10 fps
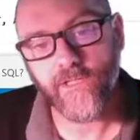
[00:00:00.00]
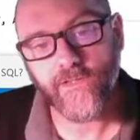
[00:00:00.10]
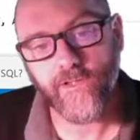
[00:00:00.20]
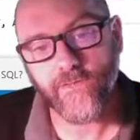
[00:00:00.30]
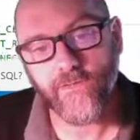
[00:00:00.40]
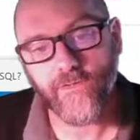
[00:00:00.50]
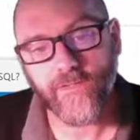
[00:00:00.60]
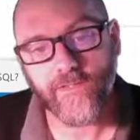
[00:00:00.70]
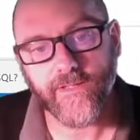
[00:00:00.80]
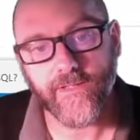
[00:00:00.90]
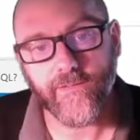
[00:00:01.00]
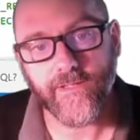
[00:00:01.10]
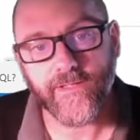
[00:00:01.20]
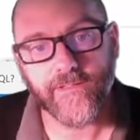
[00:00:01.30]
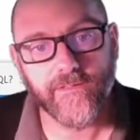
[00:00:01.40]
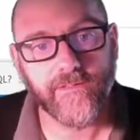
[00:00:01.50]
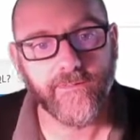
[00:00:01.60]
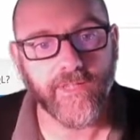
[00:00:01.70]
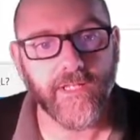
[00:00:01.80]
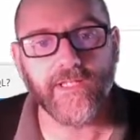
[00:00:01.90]
I thought it would create the database,
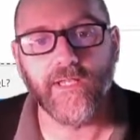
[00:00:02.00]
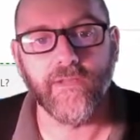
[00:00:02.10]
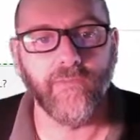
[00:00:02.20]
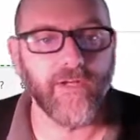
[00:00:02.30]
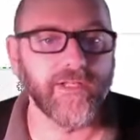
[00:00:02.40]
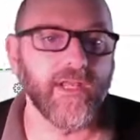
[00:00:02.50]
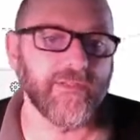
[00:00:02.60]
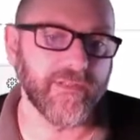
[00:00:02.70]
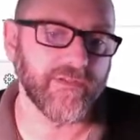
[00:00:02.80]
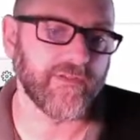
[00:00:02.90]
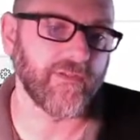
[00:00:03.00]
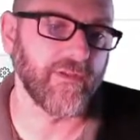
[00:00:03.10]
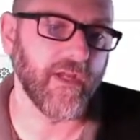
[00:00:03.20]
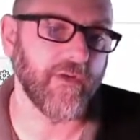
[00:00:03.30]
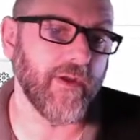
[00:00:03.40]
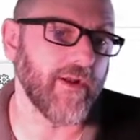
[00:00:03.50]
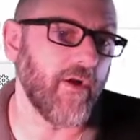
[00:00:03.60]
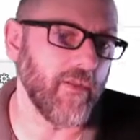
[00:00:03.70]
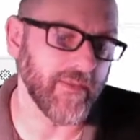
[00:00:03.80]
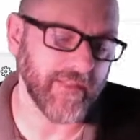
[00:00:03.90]
but what it does is create
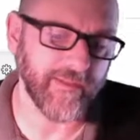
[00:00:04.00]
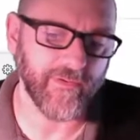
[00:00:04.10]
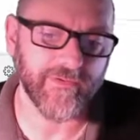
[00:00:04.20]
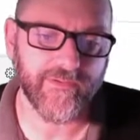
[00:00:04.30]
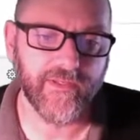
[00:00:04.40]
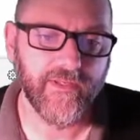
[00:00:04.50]
all the tables.